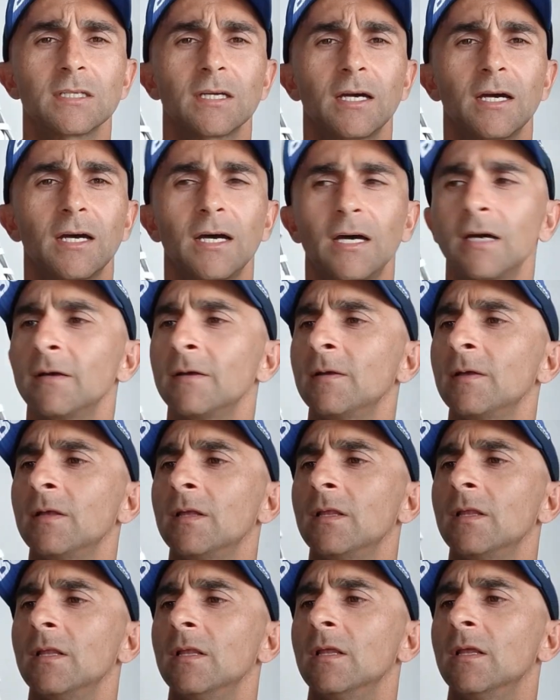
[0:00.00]
in
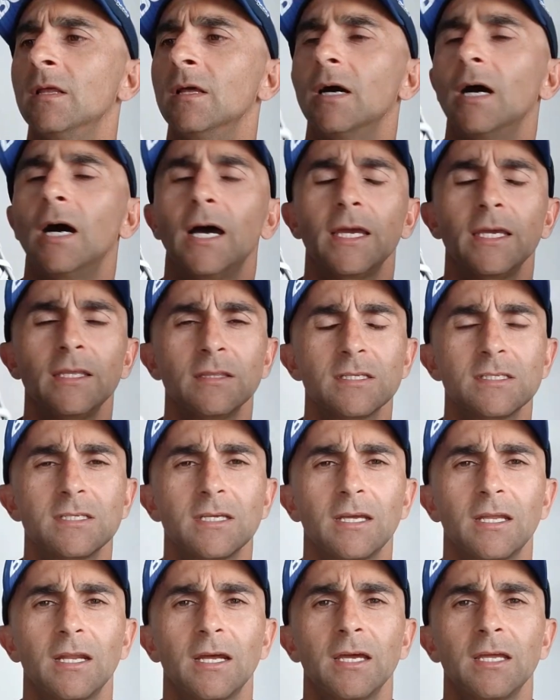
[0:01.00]
the
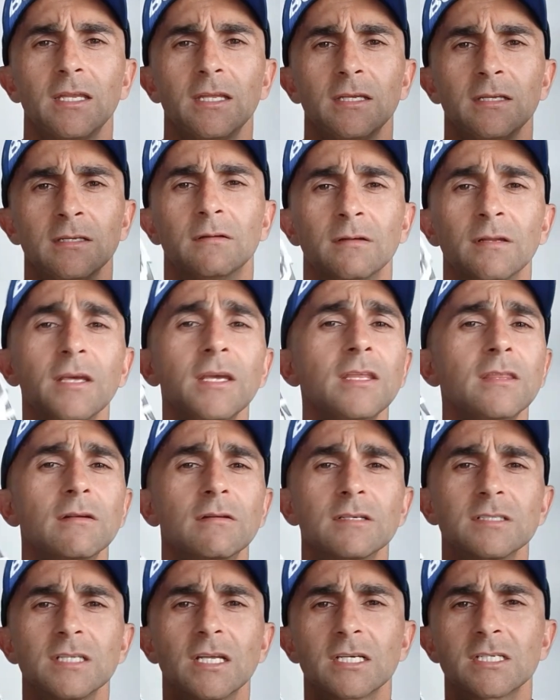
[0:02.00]
1080.
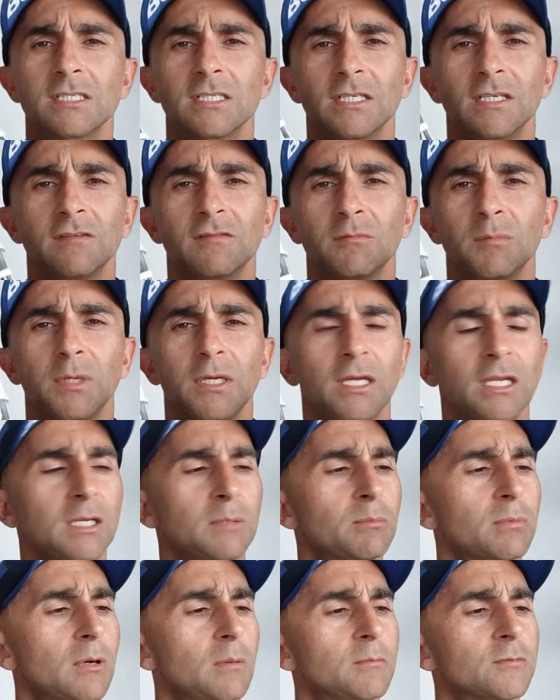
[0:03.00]
Neither has actually given me
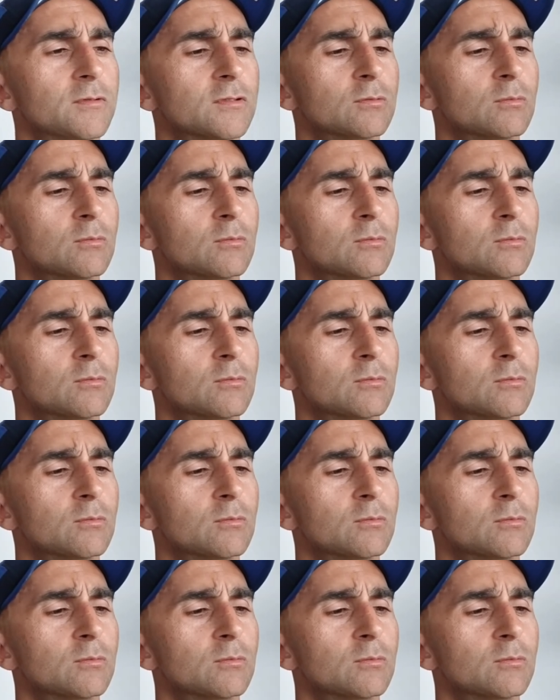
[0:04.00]
any problems